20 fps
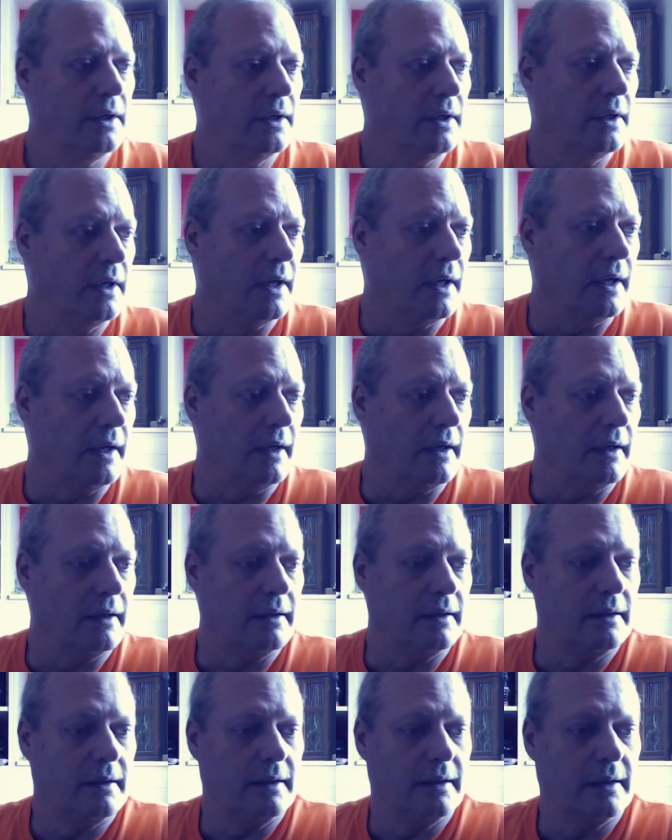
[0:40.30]
uh,
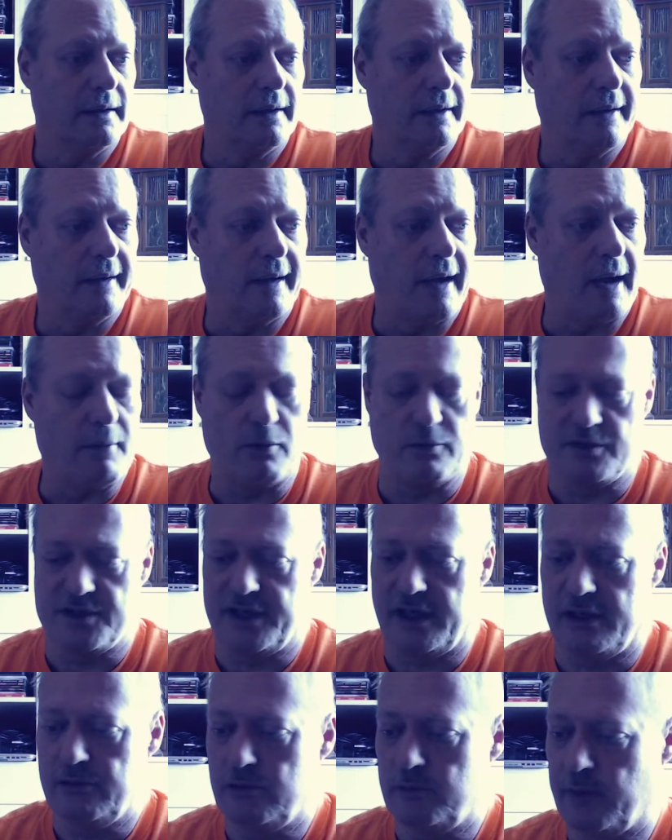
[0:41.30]
I won't
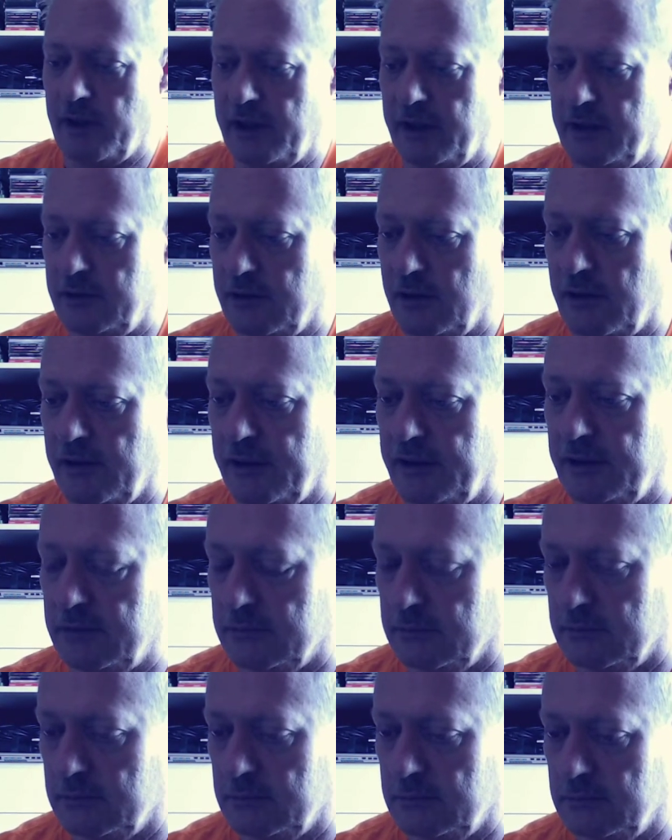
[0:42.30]
say who my current
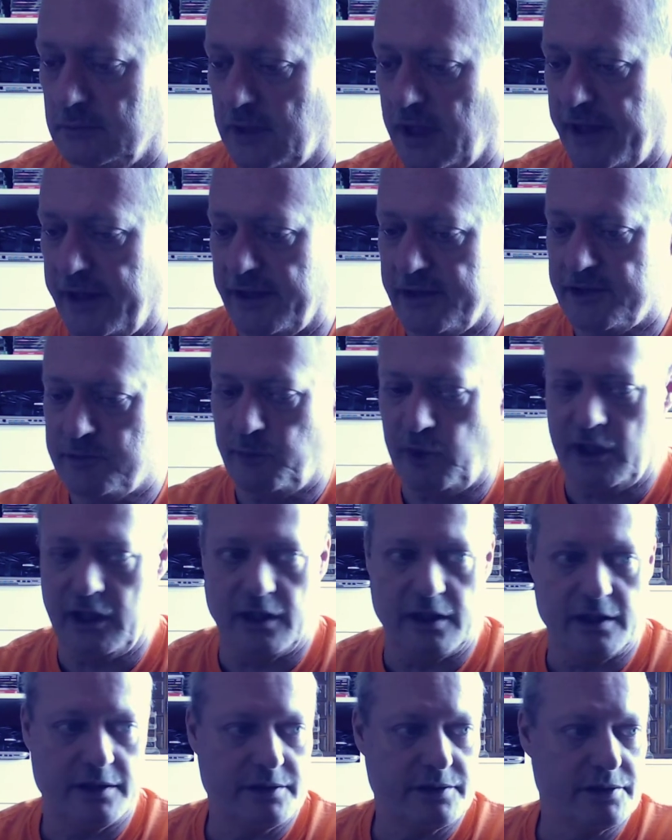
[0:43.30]
ISP
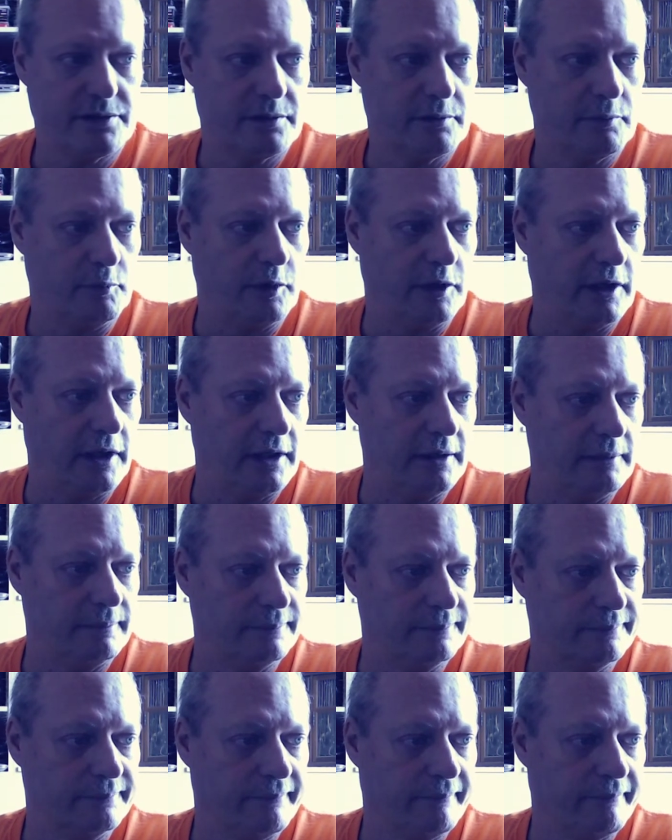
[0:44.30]
is, but
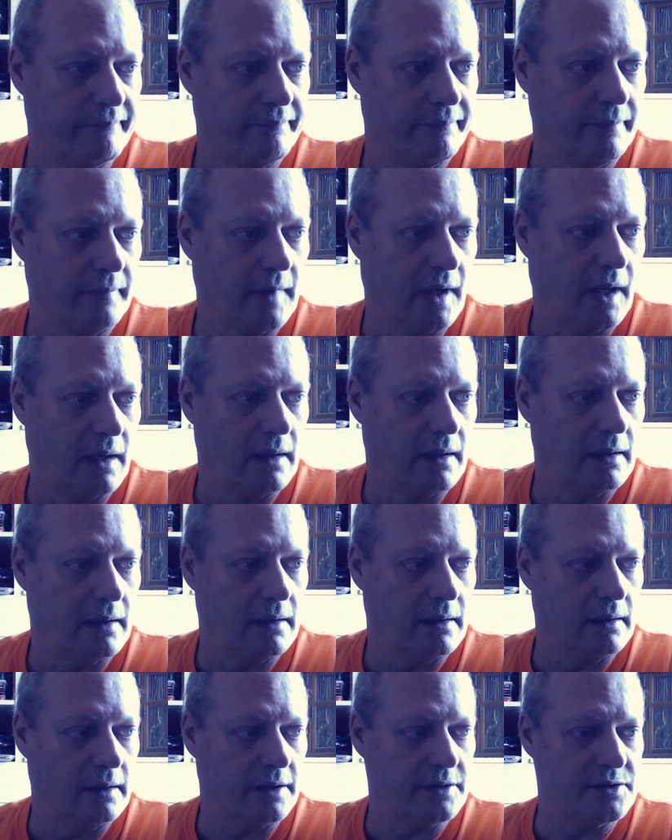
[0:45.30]

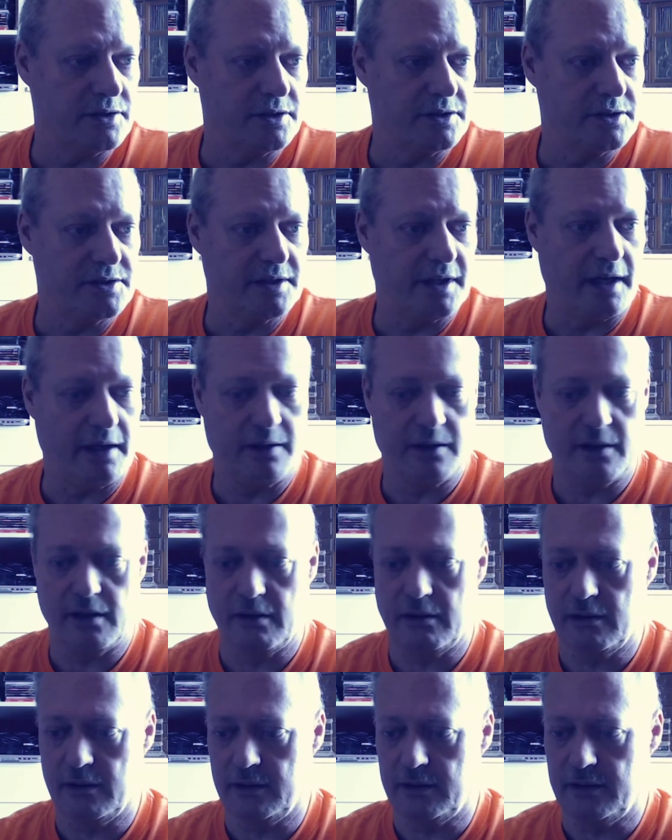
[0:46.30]
let's just say
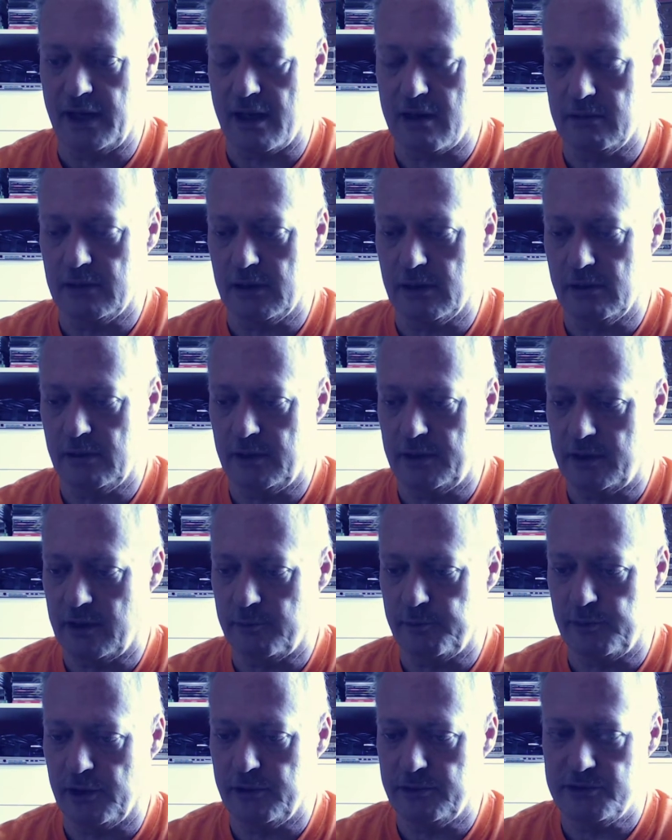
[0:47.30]
their download and
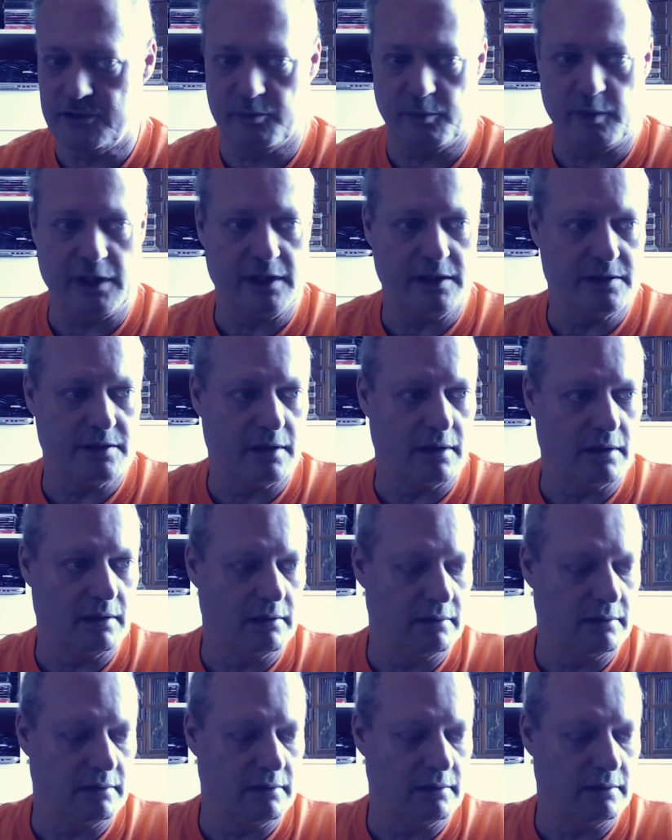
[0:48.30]
upload speeds are